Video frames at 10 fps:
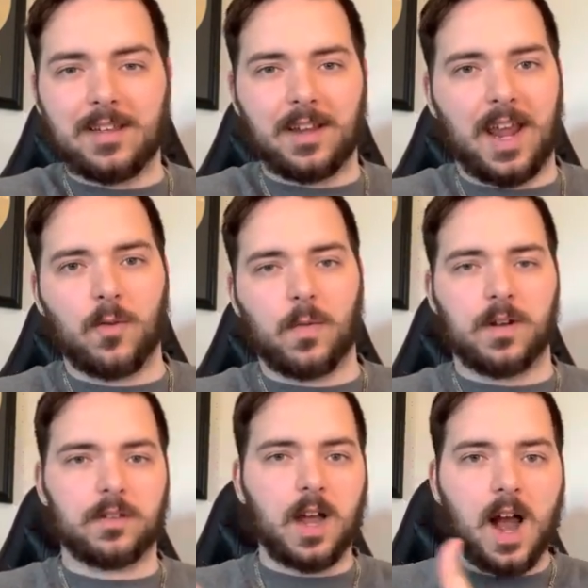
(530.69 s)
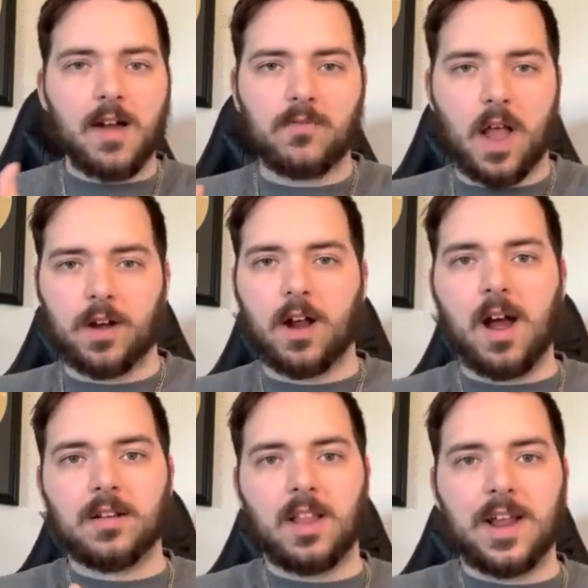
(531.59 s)
Again, whether it's offline or
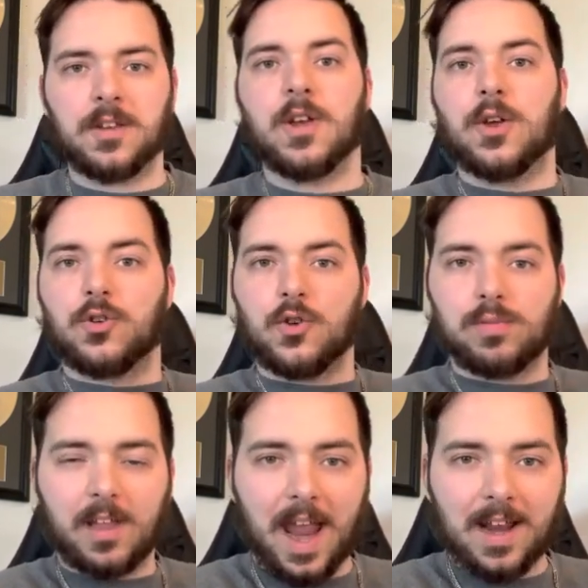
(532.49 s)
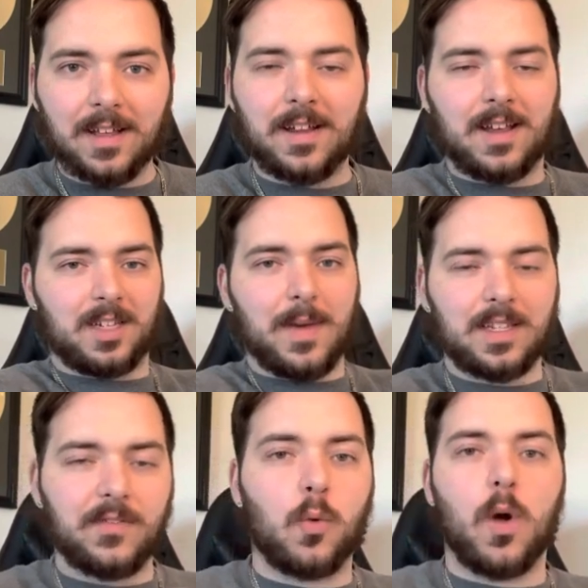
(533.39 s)
online, duplicate it, customize
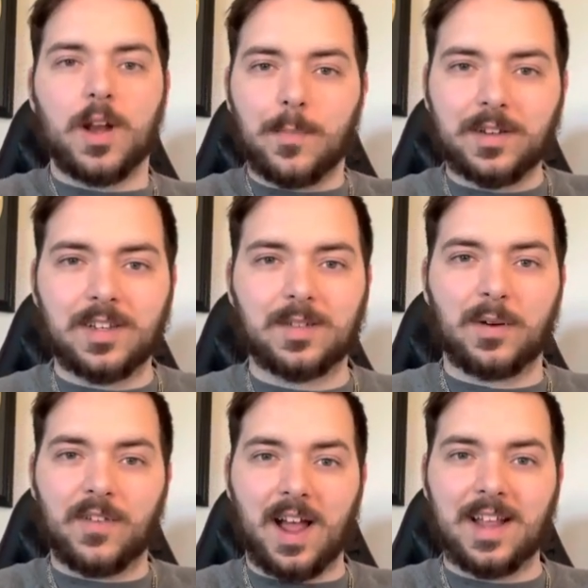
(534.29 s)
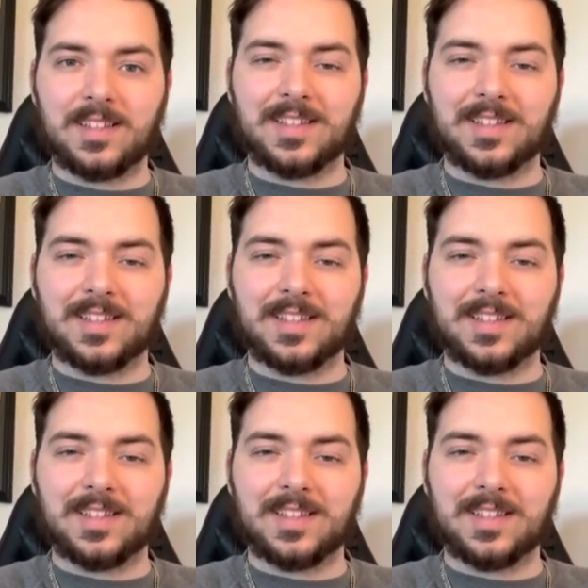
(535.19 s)
it for what your business provides.